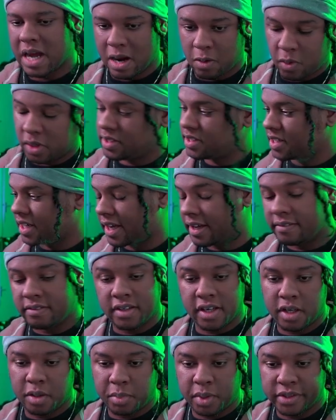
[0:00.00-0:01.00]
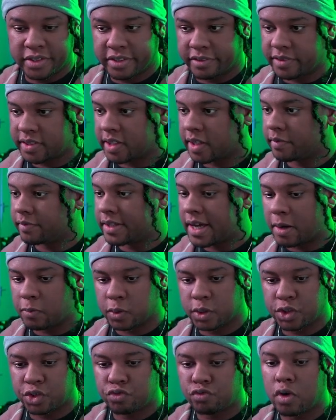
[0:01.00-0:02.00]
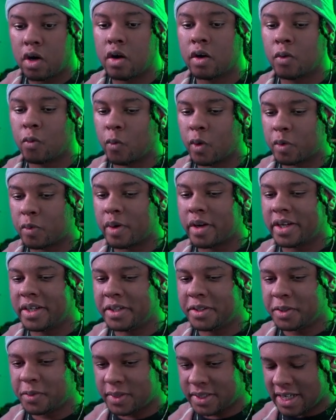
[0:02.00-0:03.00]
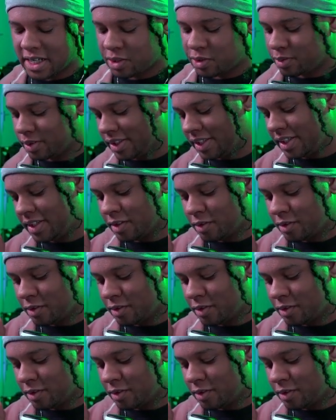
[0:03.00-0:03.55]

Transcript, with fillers: I once again did a bunch of stuff that was wrong. What we're going to do is actually